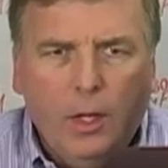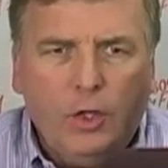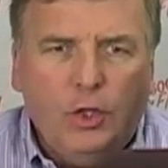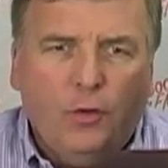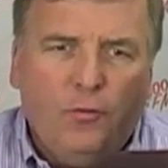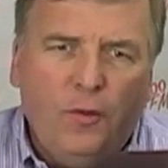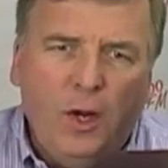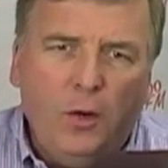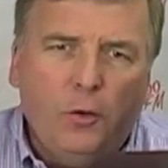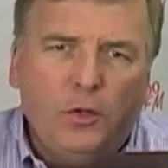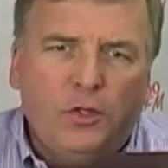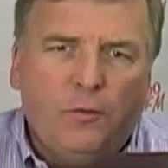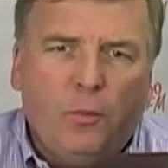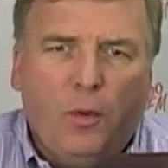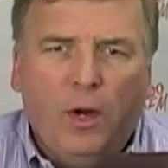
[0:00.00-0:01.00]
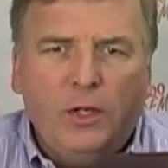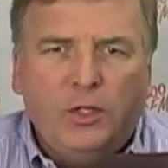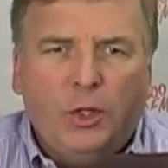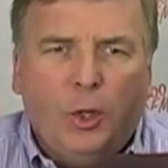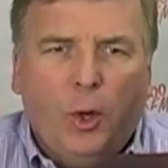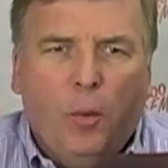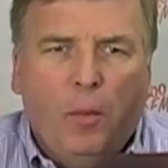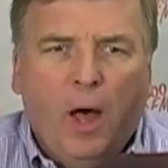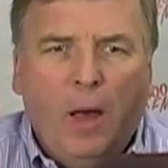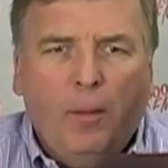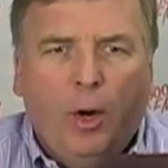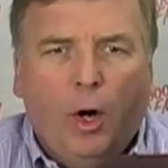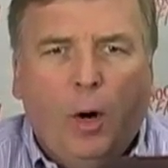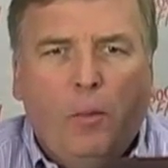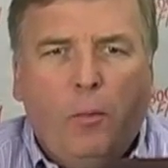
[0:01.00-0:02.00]
Defenders of President
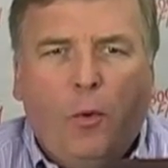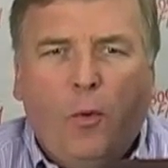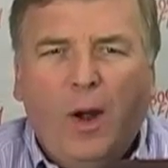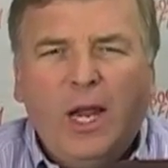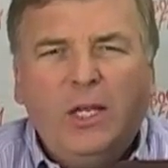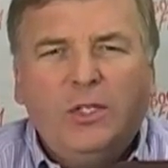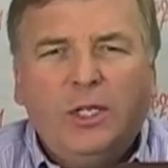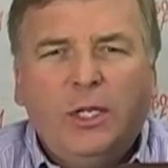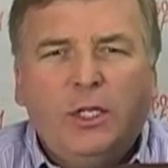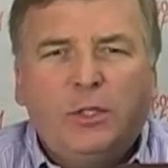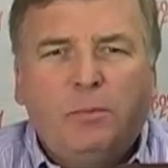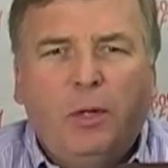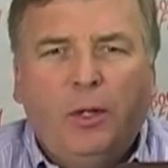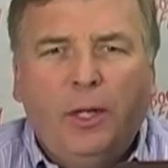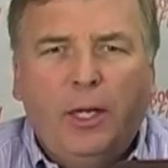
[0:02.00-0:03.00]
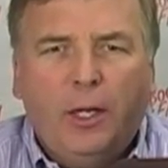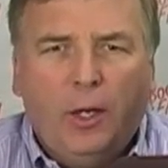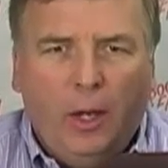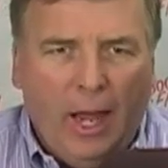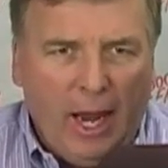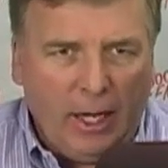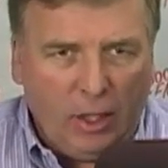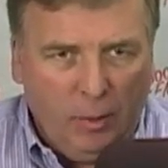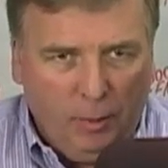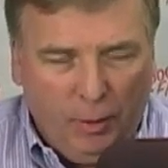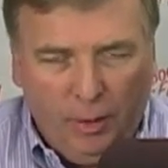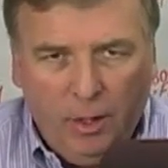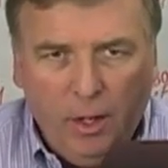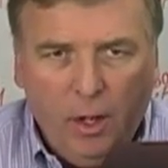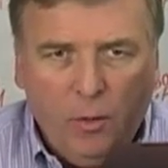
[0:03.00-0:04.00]
Obama are praising his political
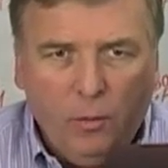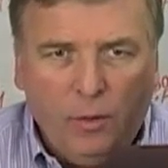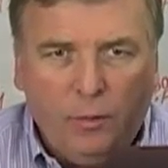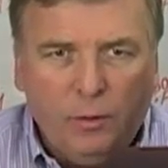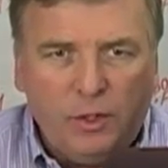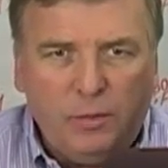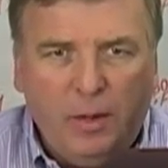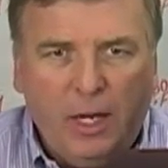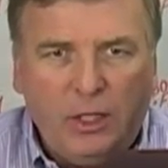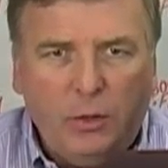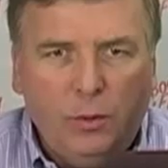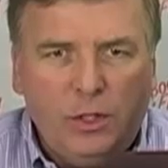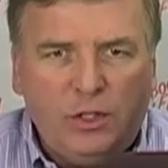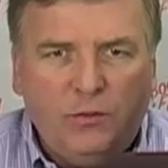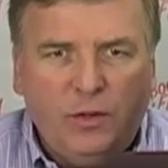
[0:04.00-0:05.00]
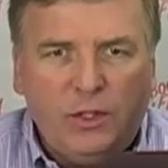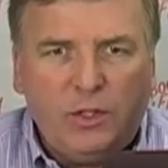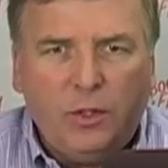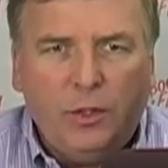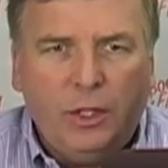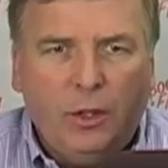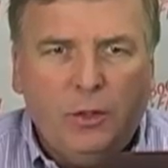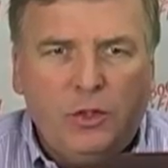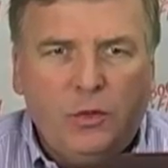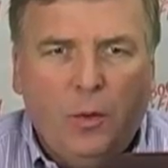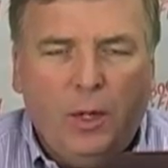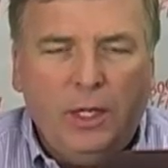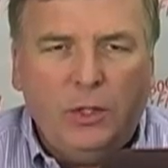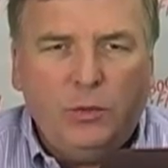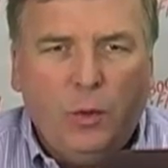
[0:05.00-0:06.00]
acumen with respect to his fiscal year
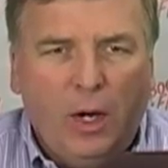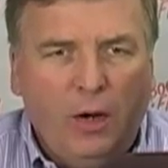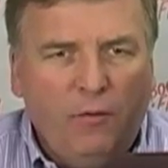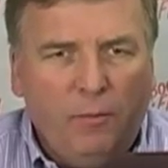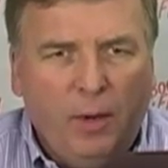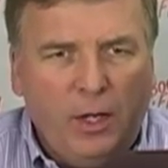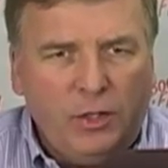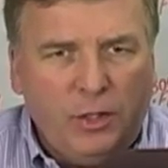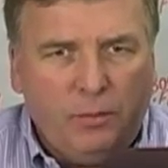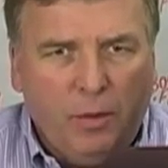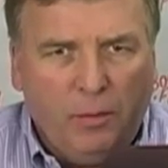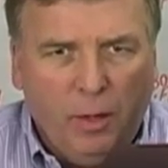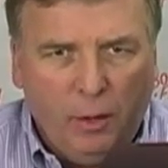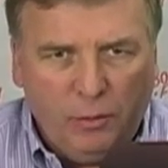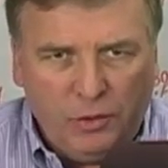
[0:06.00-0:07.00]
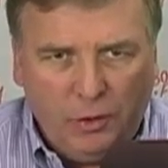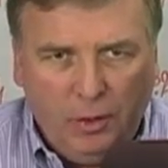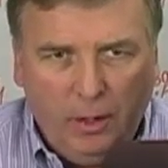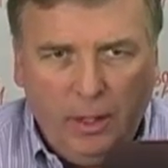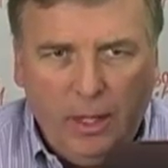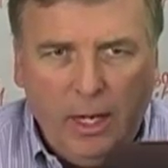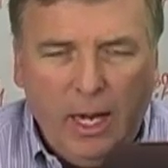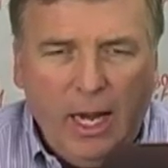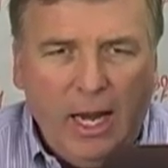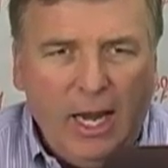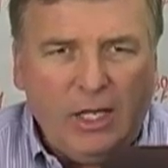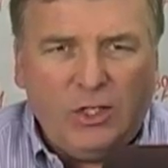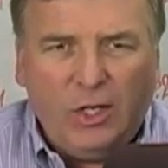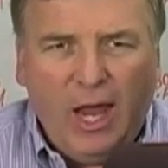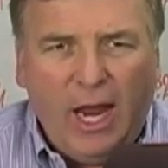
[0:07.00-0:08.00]
2012 budget proposal.
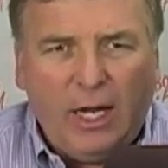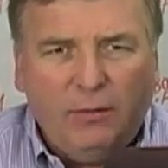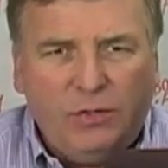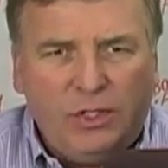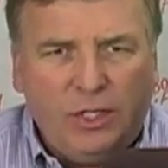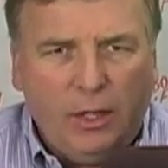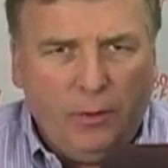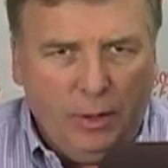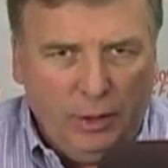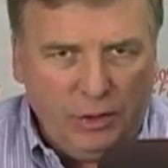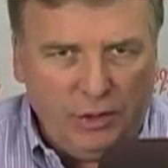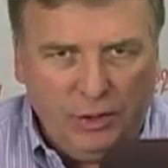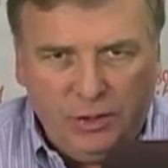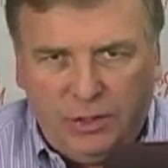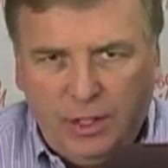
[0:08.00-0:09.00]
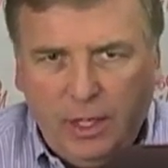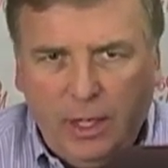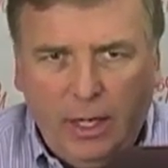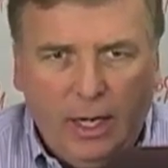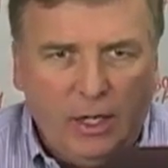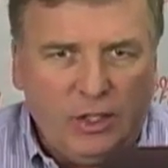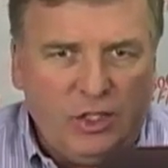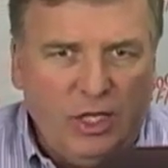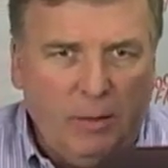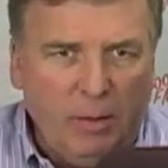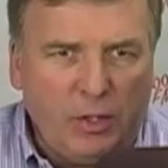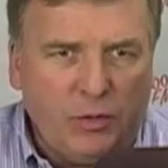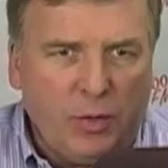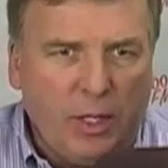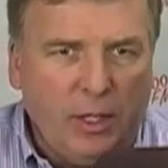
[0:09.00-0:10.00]
Its lack of seriousness is
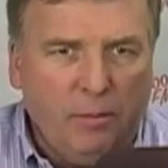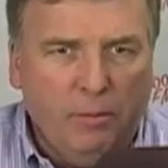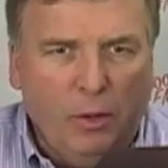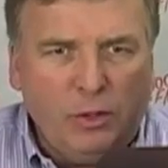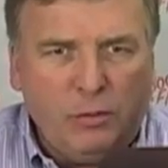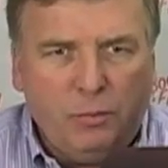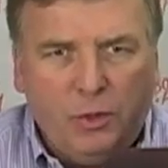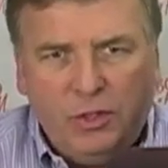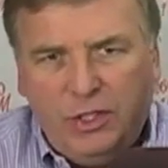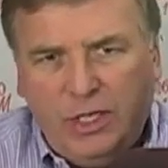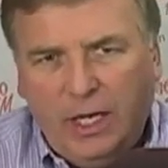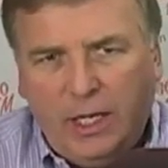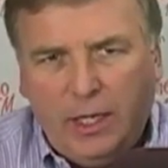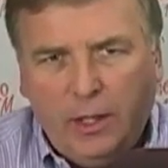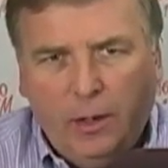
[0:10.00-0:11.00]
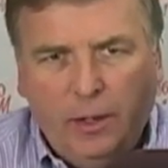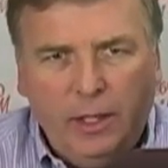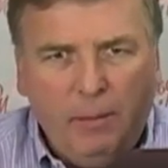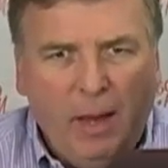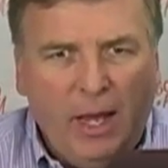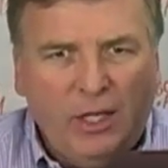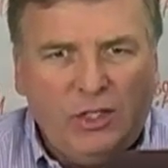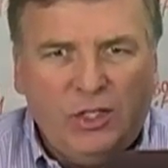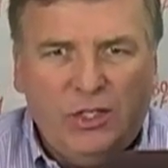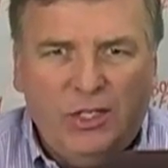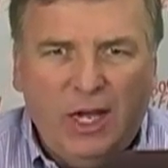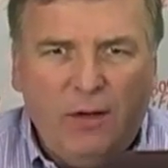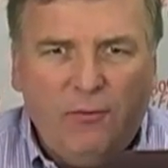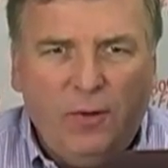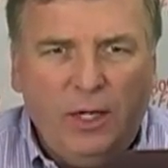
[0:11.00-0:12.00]
demonstrated most particularly by its
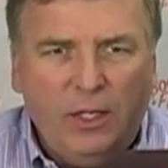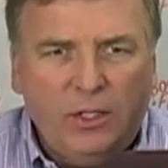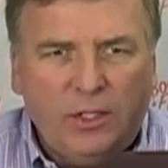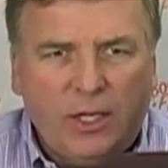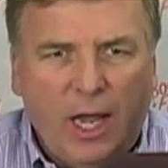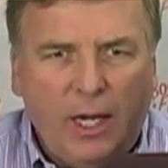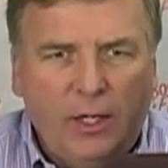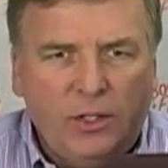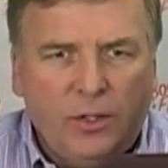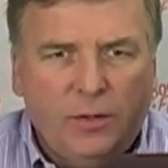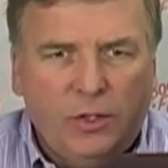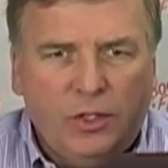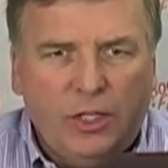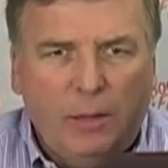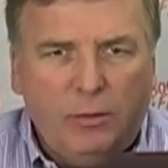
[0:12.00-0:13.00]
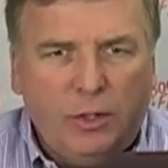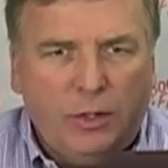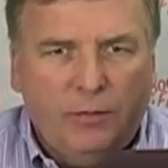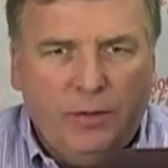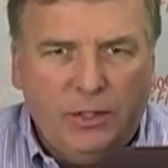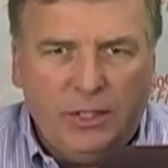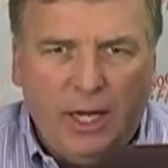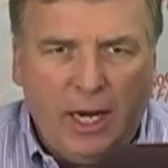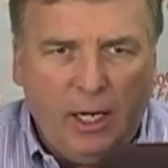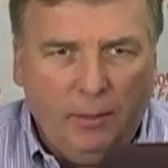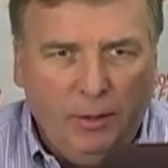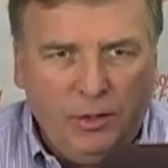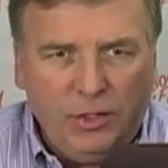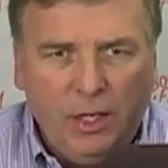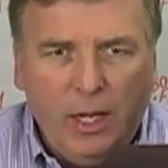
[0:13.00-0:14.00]
deafening silence on the subject of entitlements,